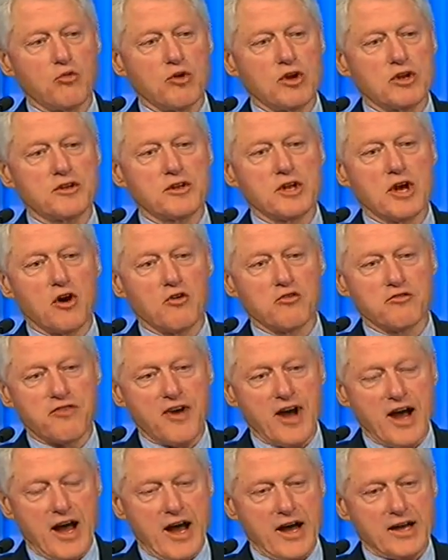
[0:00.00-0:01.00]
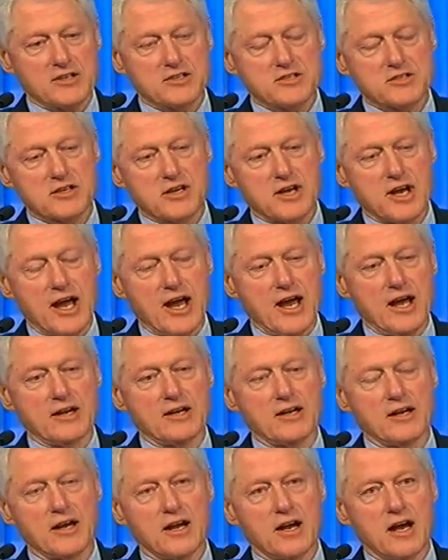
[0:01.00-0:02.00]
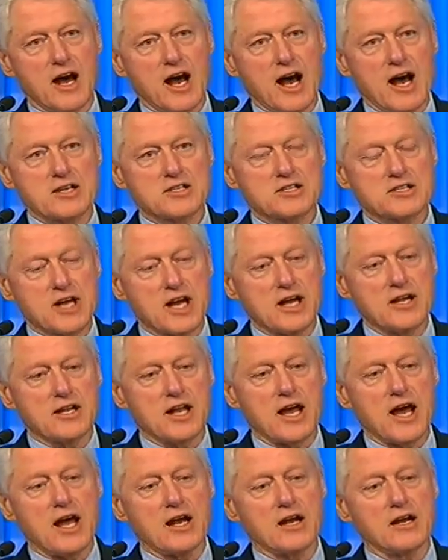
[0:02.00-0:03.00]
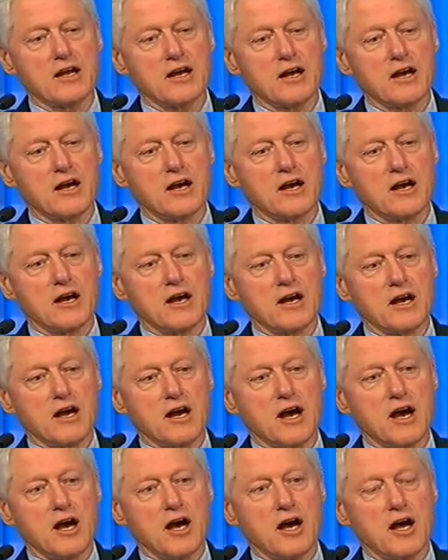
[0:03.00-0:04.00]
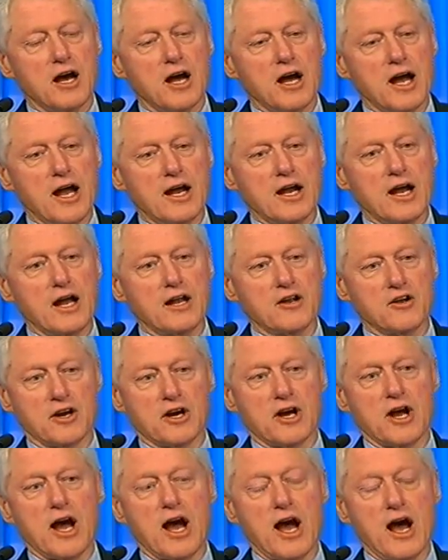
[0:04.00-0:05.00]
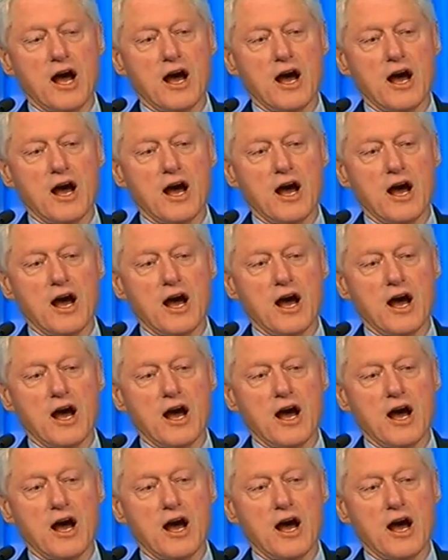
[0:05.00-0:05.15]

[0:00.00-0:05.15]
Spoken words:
with no facts. And I say that, and look,